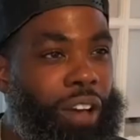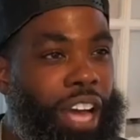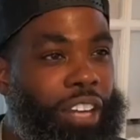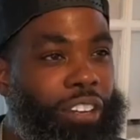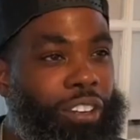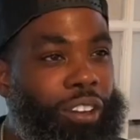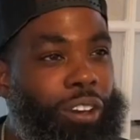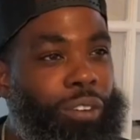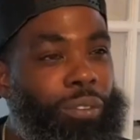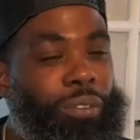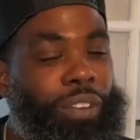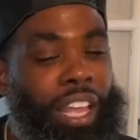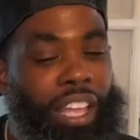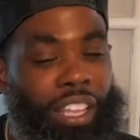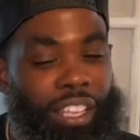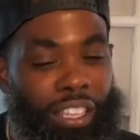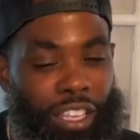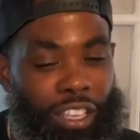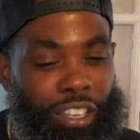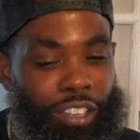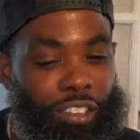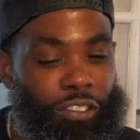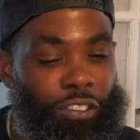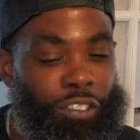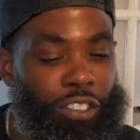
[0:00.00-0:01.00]
know lately
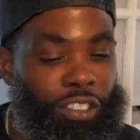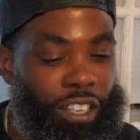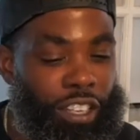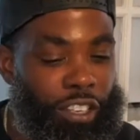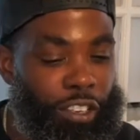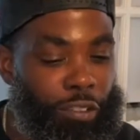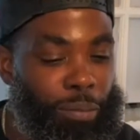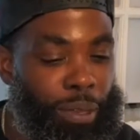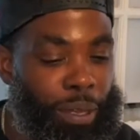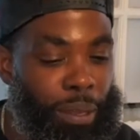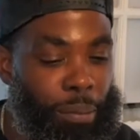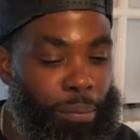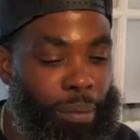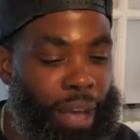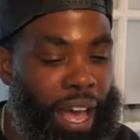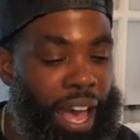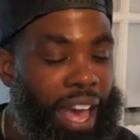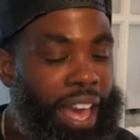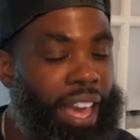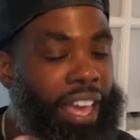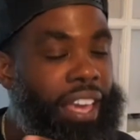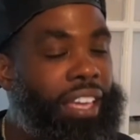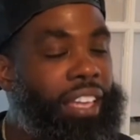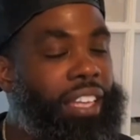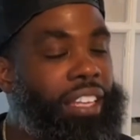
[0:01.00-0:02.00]
you've been
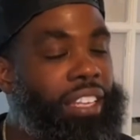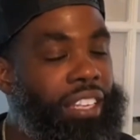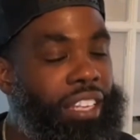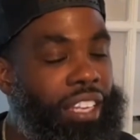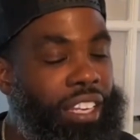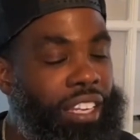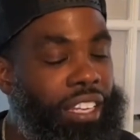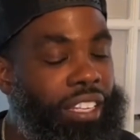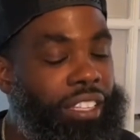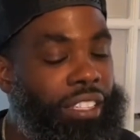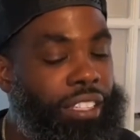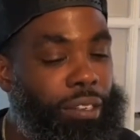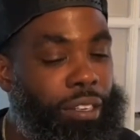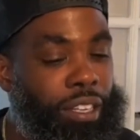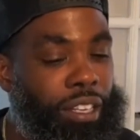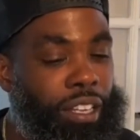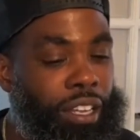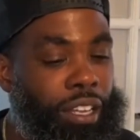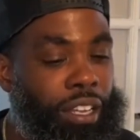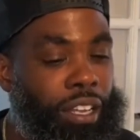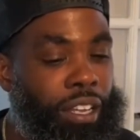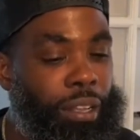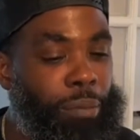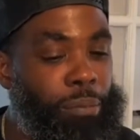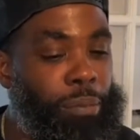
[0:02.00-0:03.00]
buying and looking into
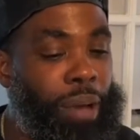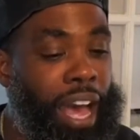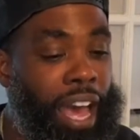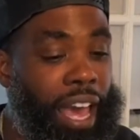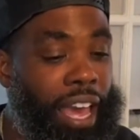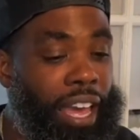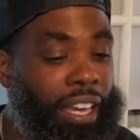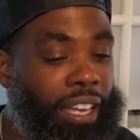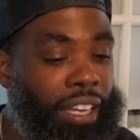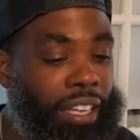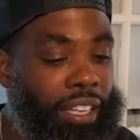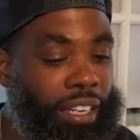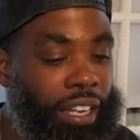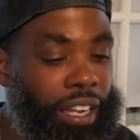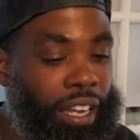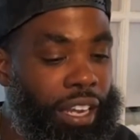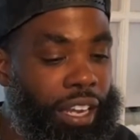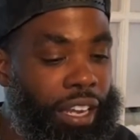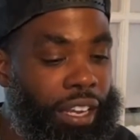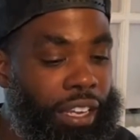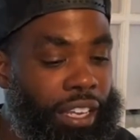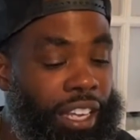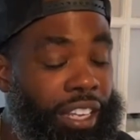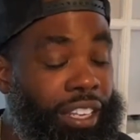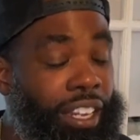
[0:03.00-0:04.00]
buying
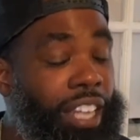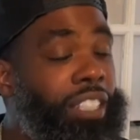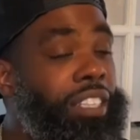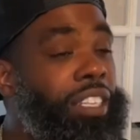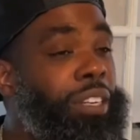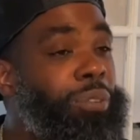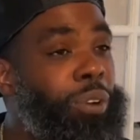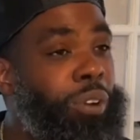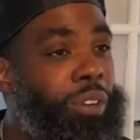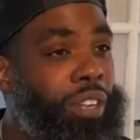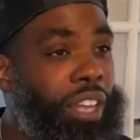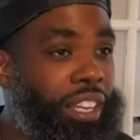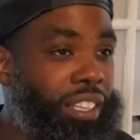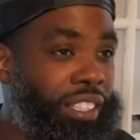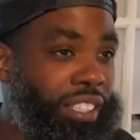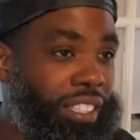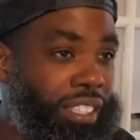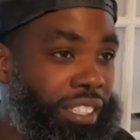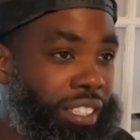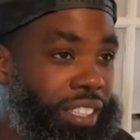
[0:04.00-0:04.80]
and collecting Rolexes.